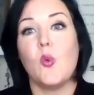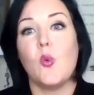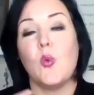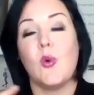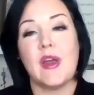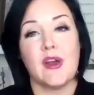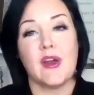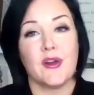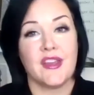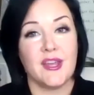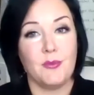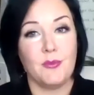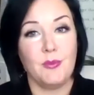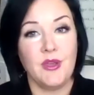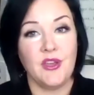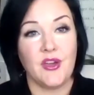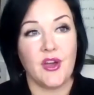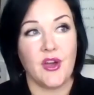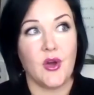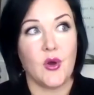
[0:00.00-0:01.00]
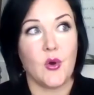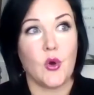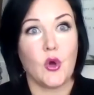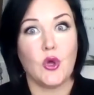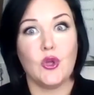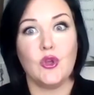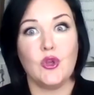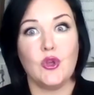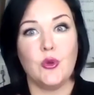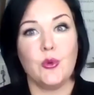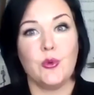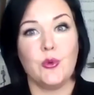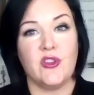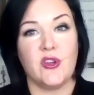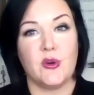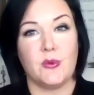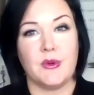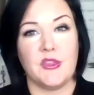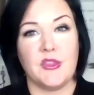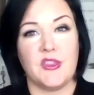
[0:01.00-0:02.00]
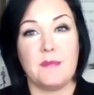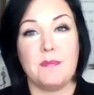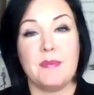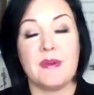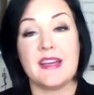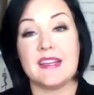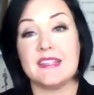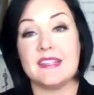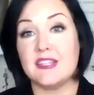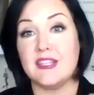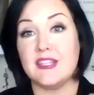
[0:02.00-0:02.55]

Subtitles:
Where can we go? You deal with it, because